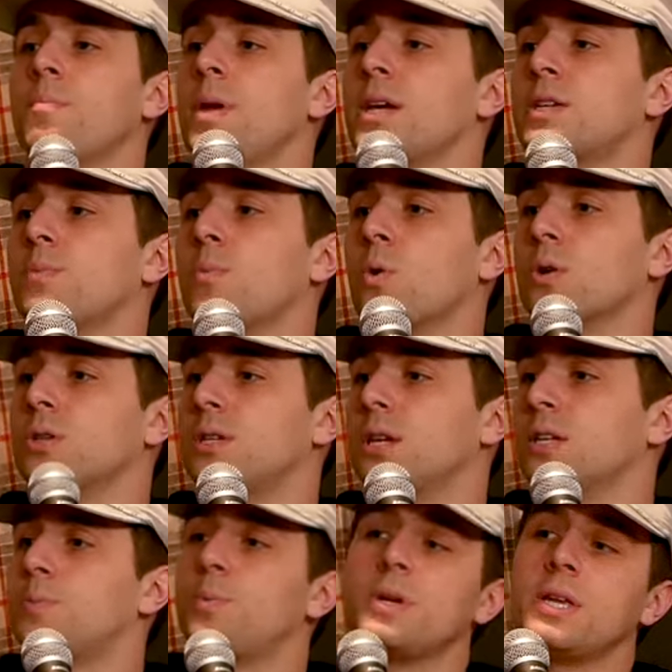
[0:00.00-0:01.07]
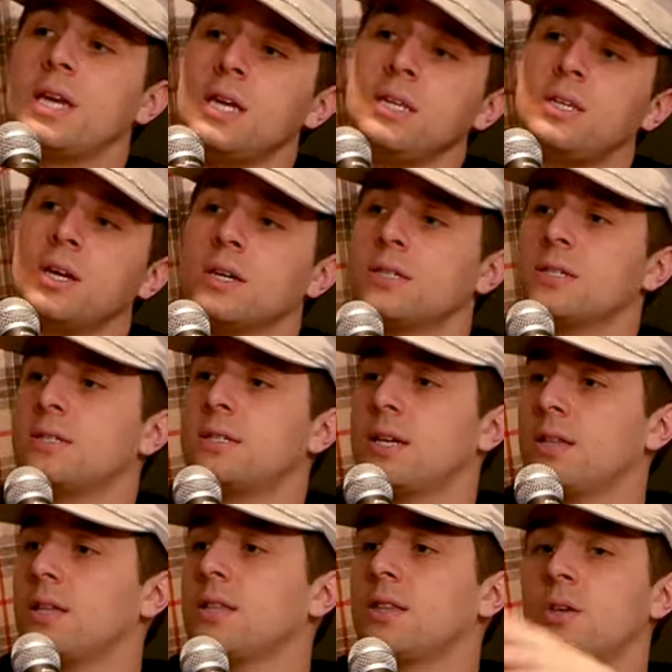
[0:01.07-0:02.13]
makes more sense, but he doesn't say,
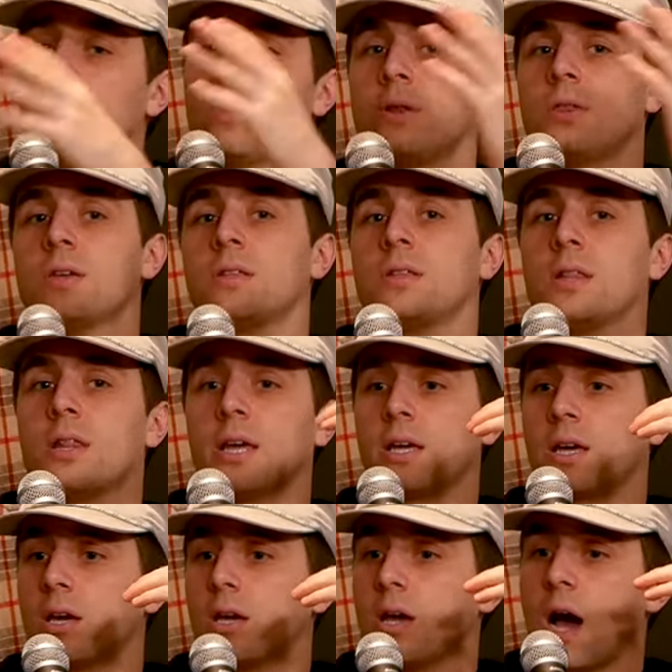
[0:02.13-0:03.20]
like, the only thing that, like,